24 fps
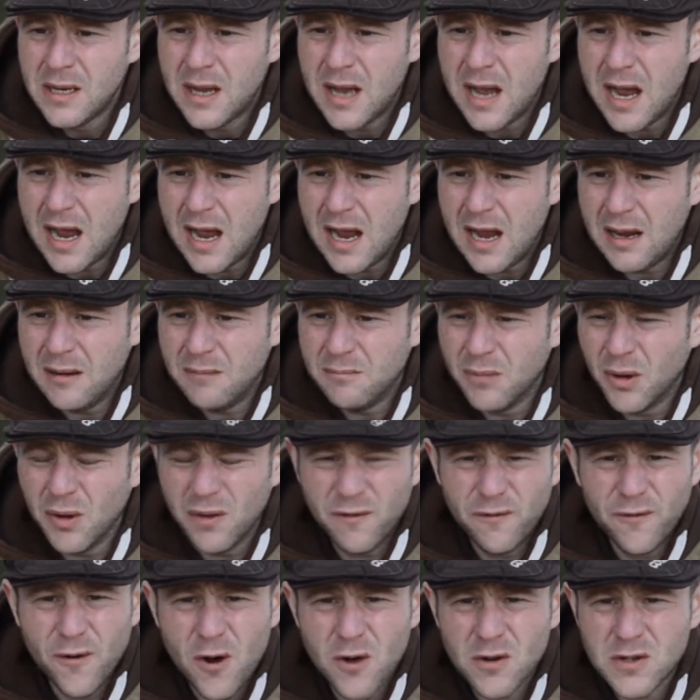But
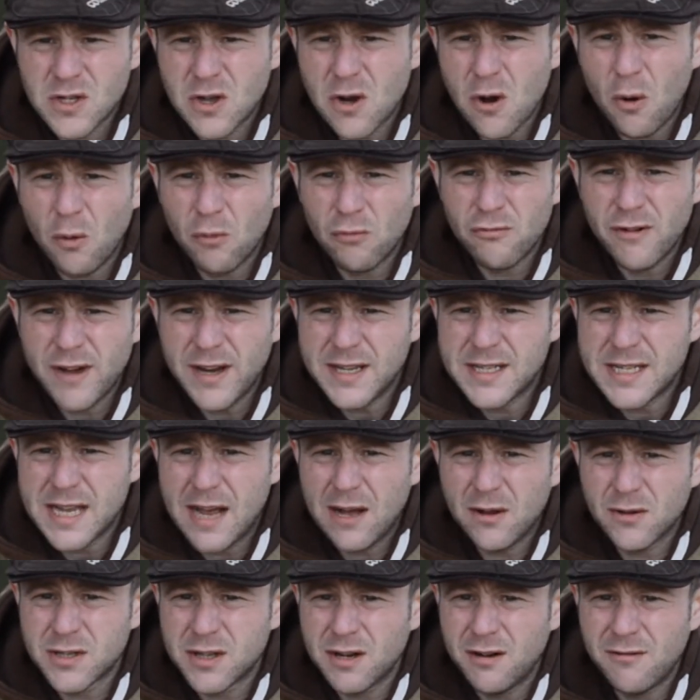the Fox Gold
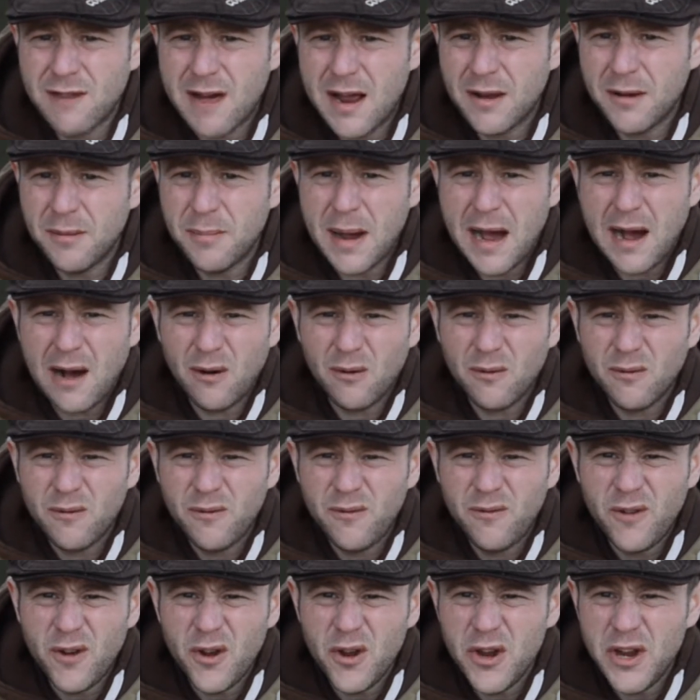retails at around about
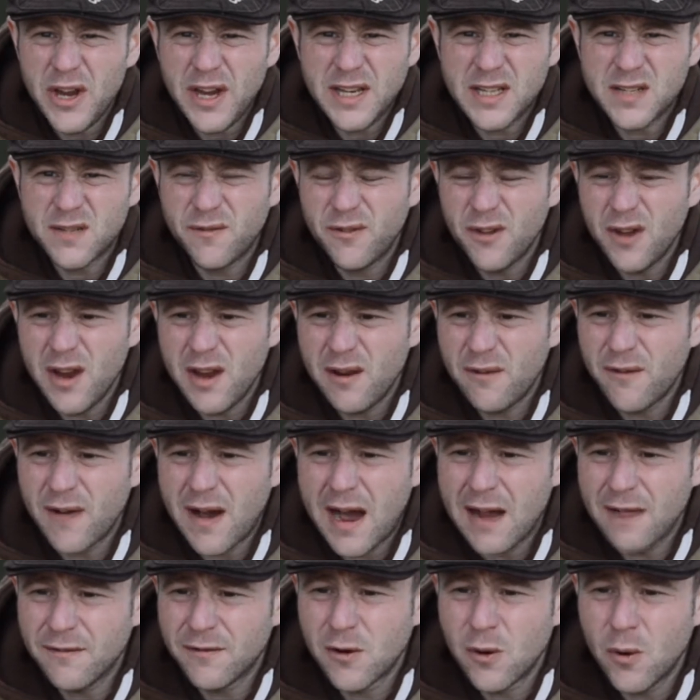30 to
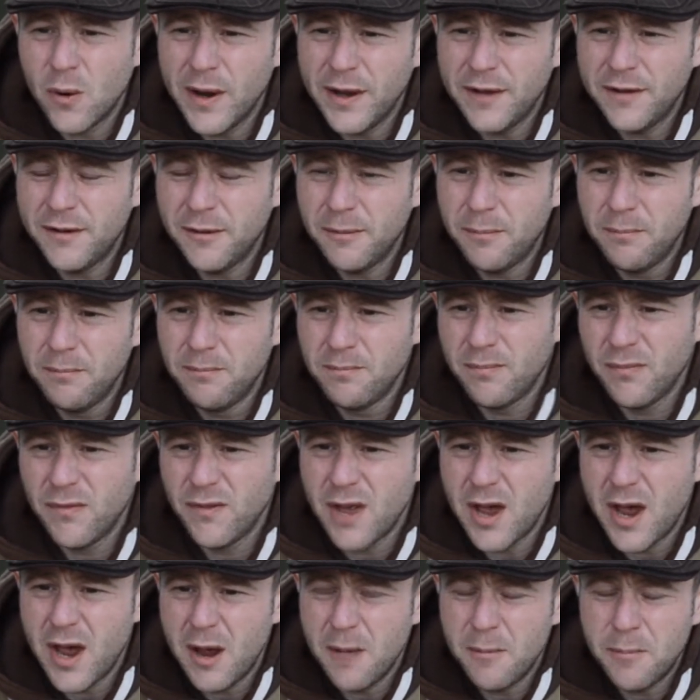35 quid
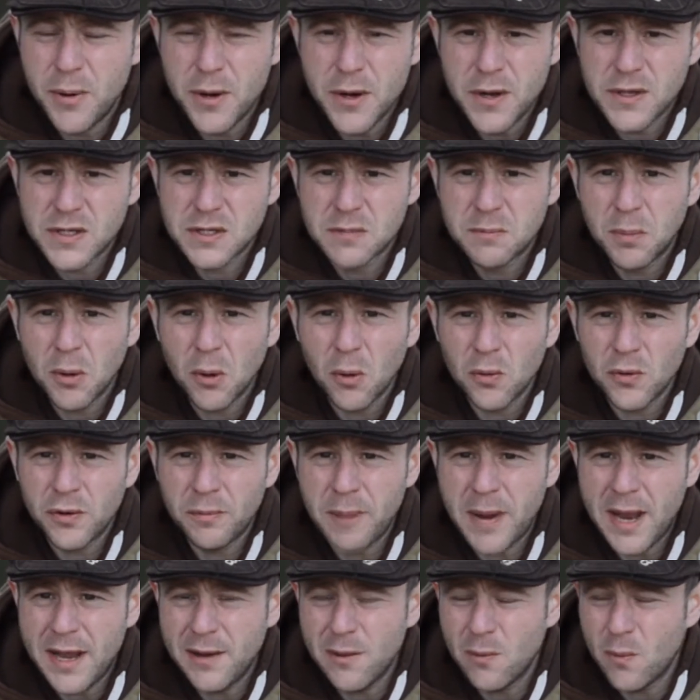per spool,
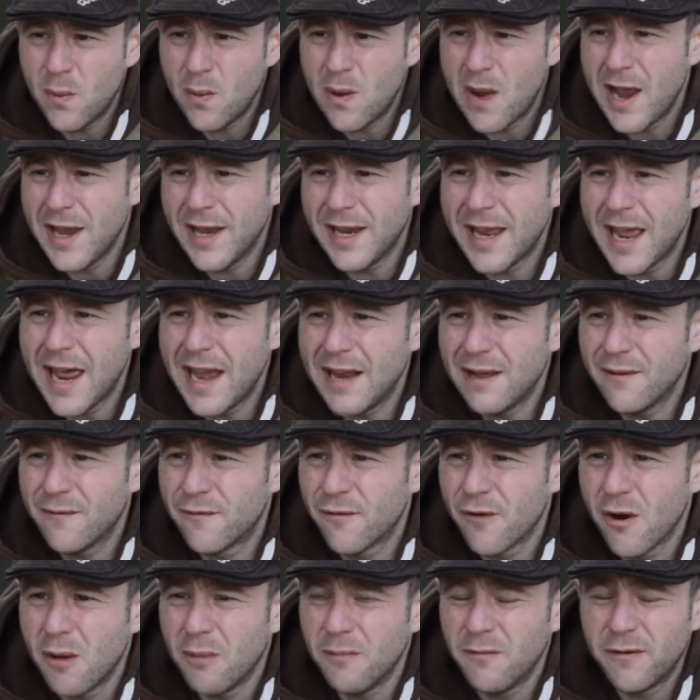depending on where you get it
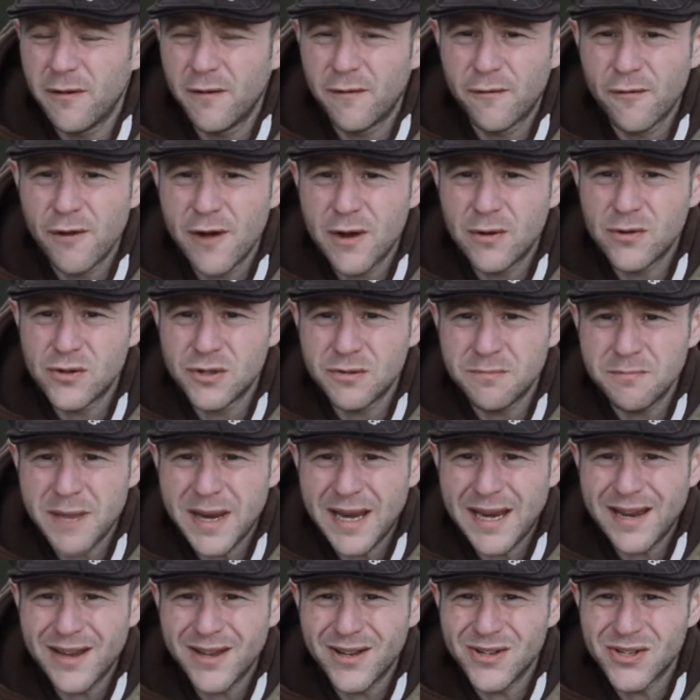from, for 300
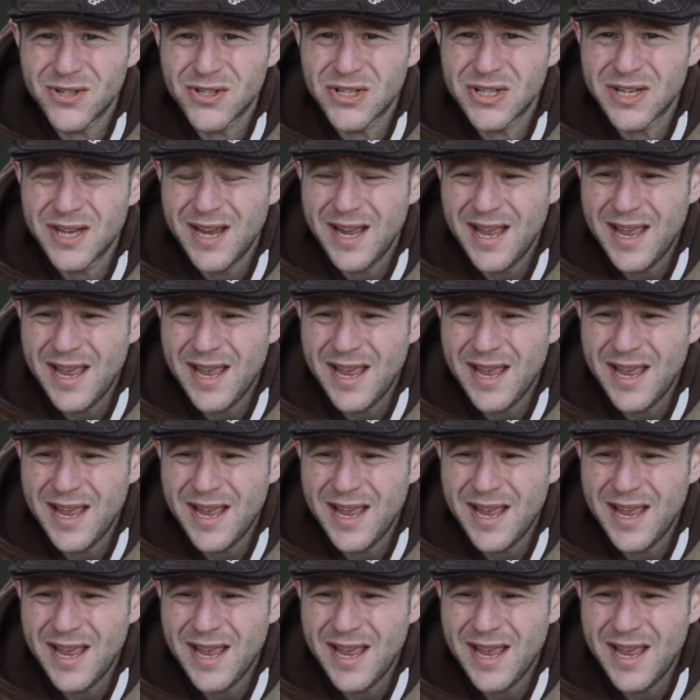meters.